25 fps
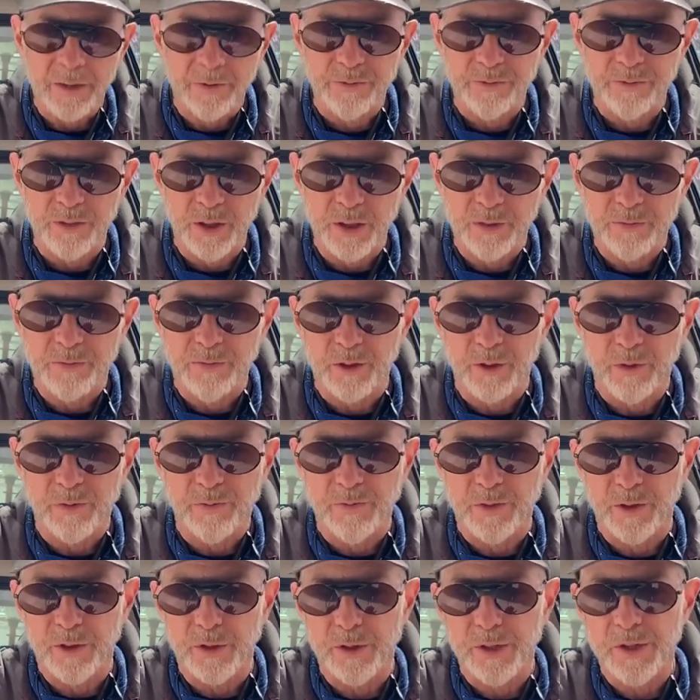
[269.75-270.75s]
the front foot
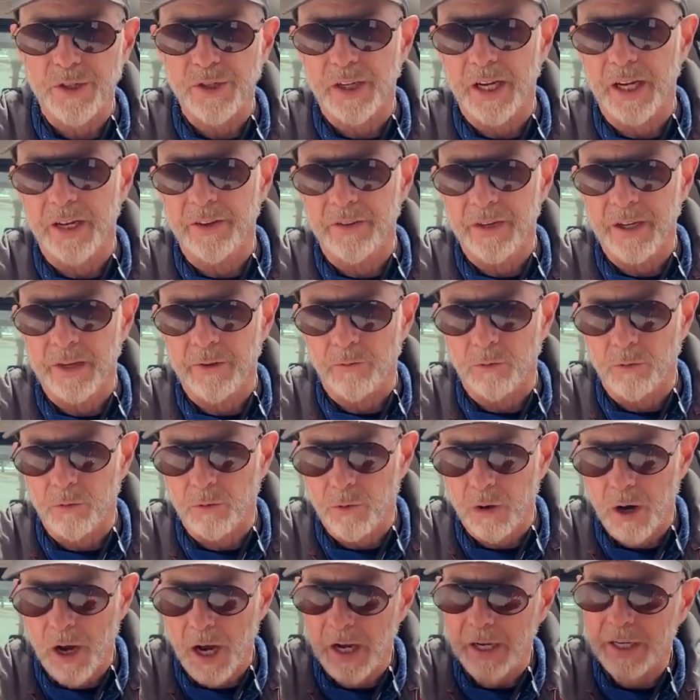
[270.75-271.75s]
first and then
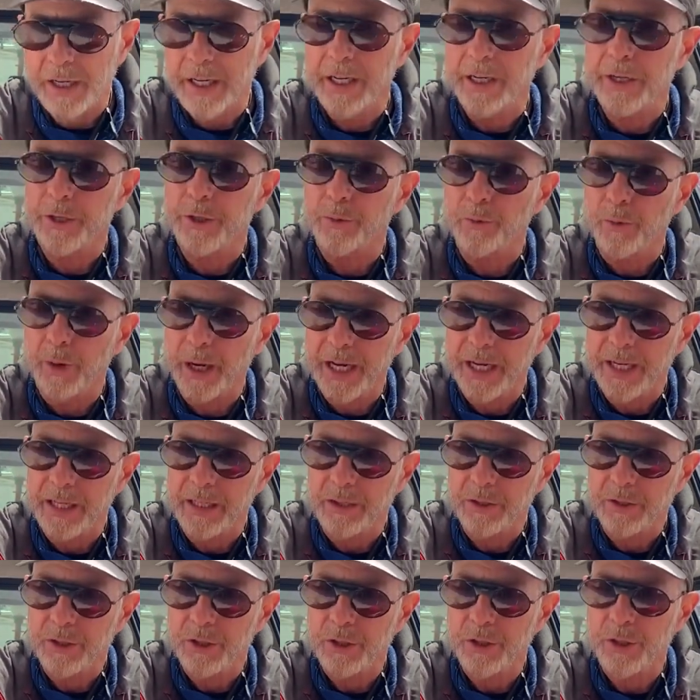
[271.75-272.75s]
rocking your
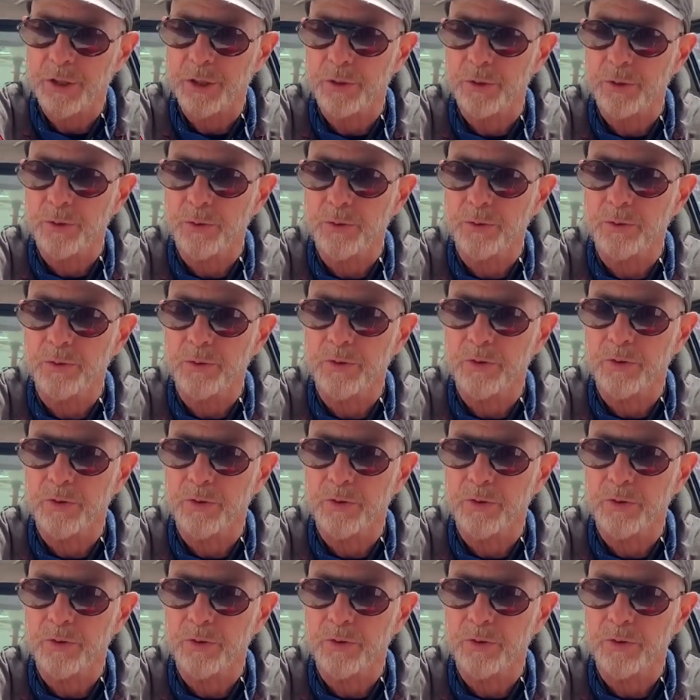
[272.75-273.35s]
weight to